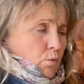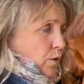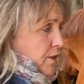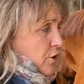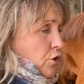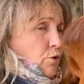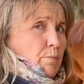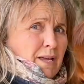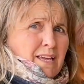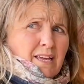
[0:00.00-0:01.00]
with you
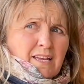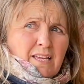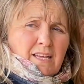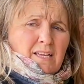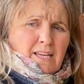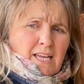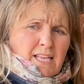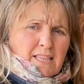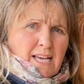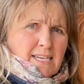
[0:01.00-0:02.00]
being
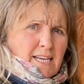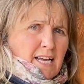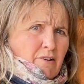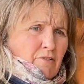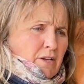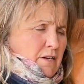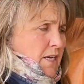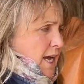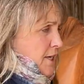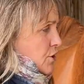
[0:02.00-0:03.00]
in that area,
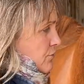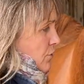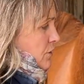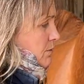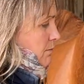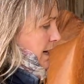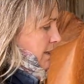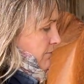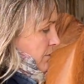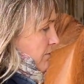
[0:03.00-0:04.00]
and you've got to be
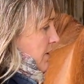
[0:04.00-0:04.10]
mindful of